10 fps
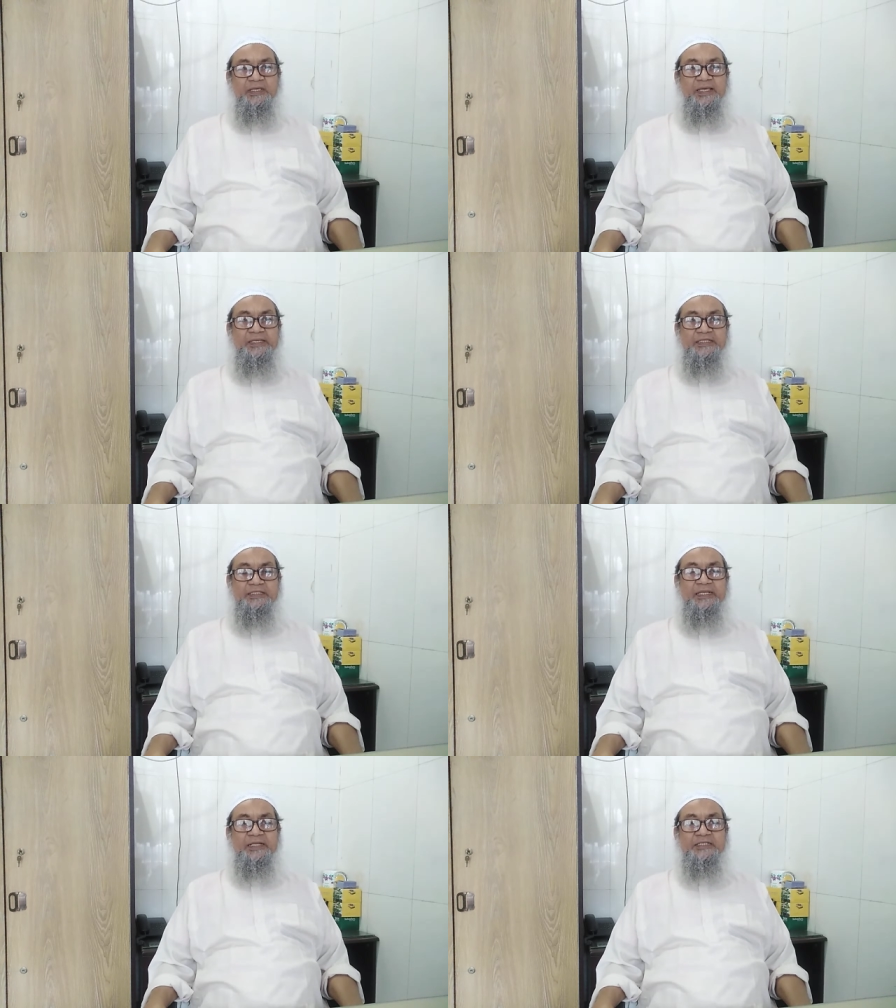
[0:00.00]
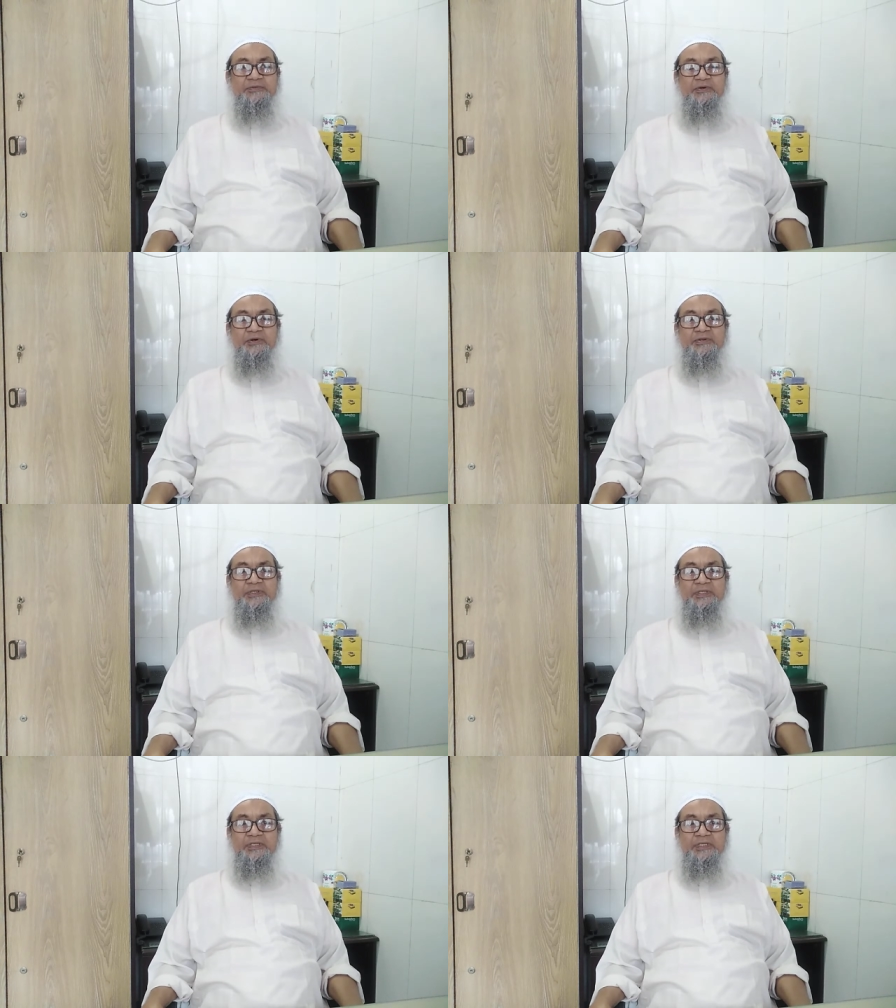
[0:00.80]
A stands
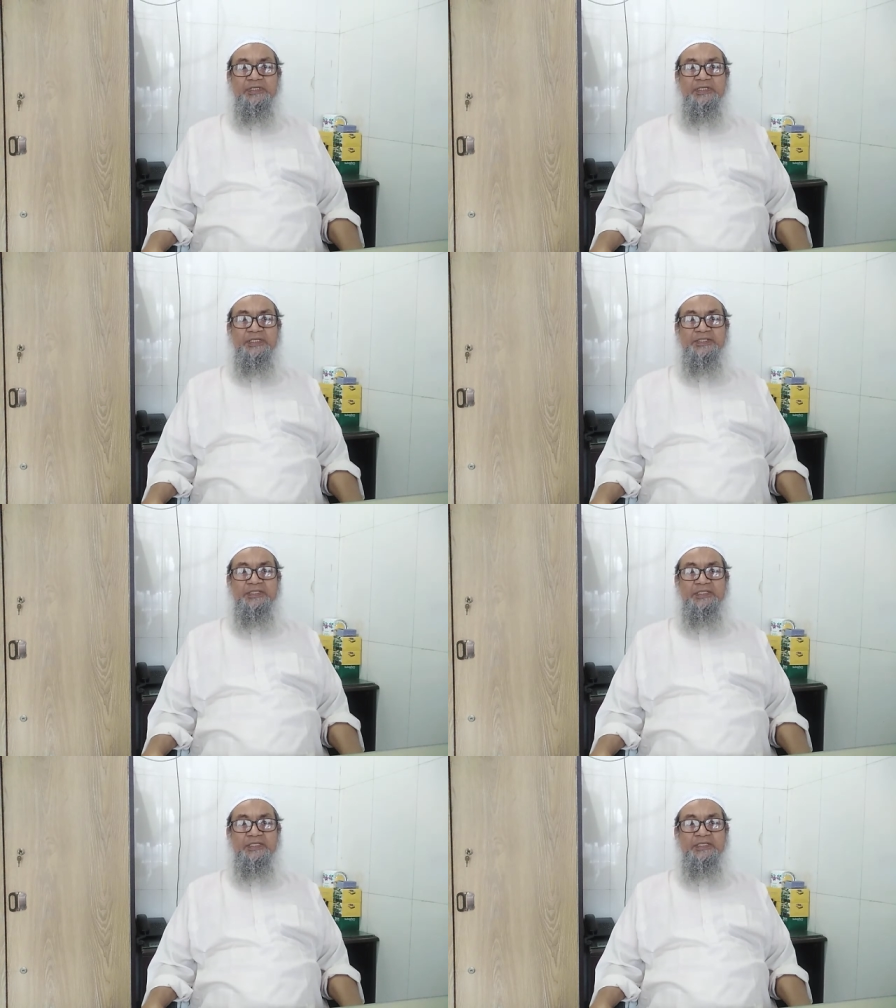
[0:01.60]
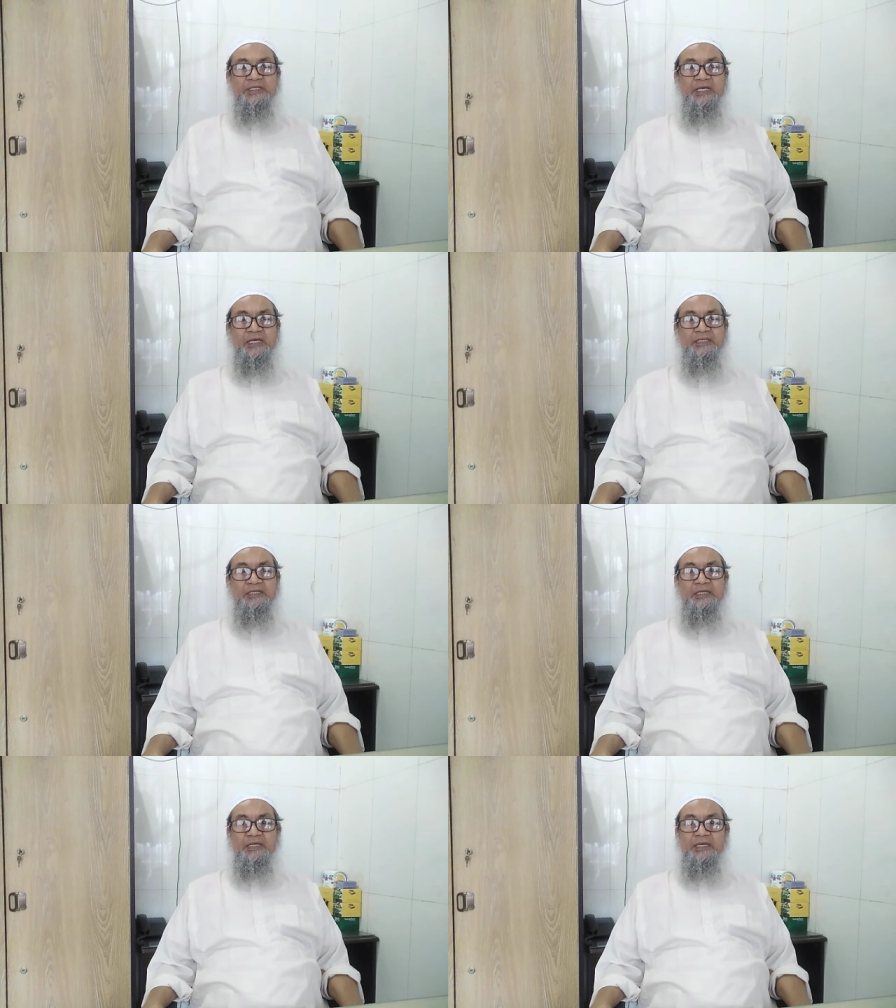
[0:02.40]
for ACEI
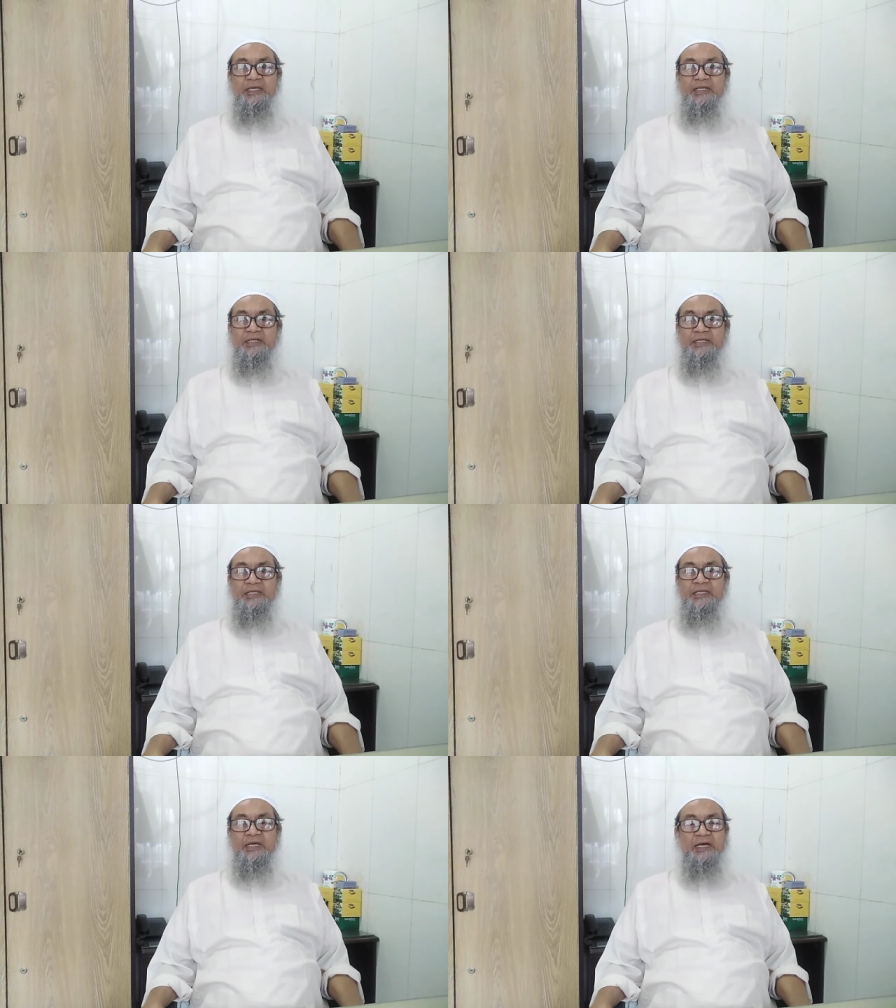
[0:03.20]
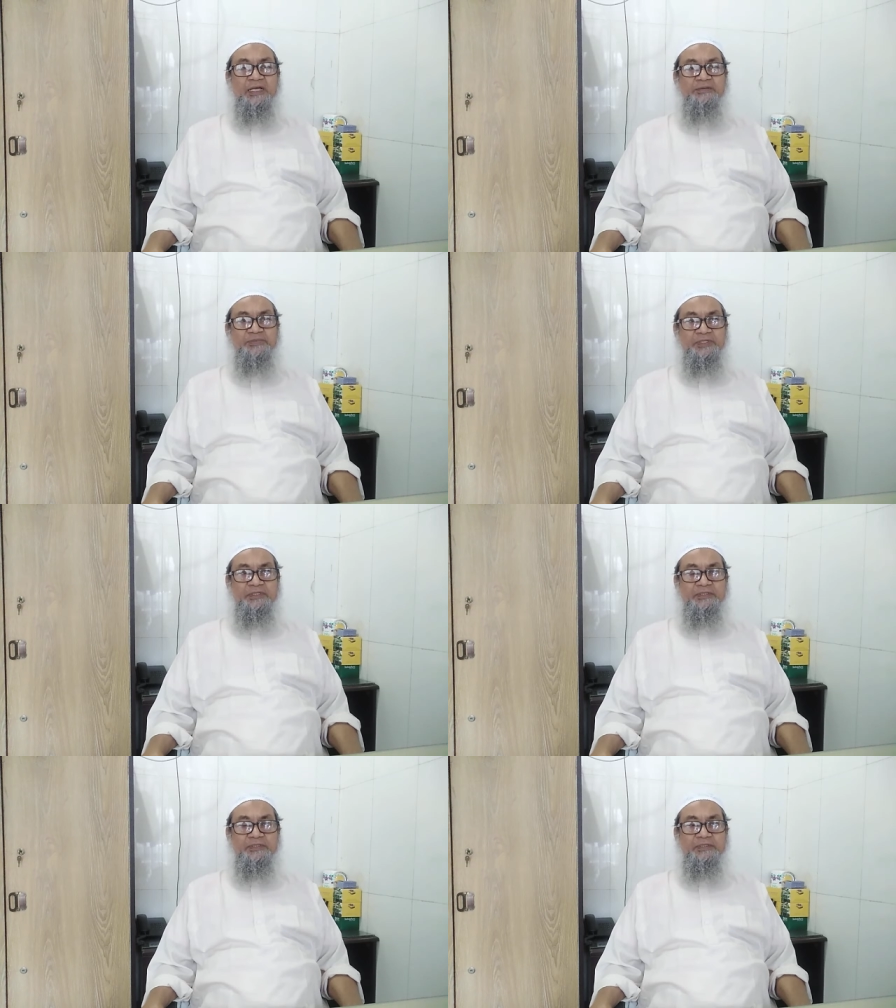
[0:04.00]
and ARB.